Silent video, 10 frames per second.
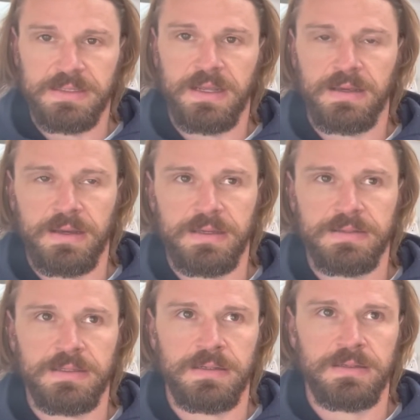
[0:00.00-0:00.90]
I
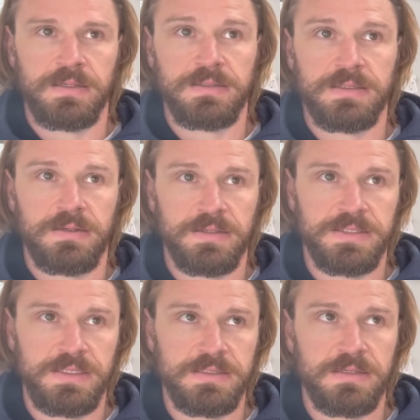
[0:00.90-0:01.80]
consider a
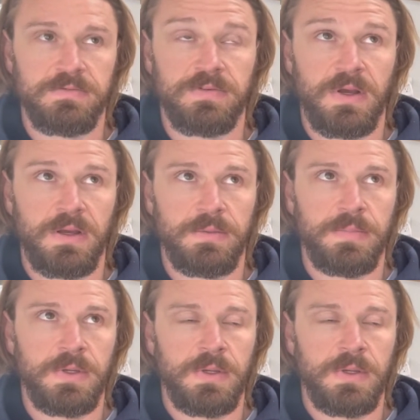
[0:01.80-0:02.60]
season from,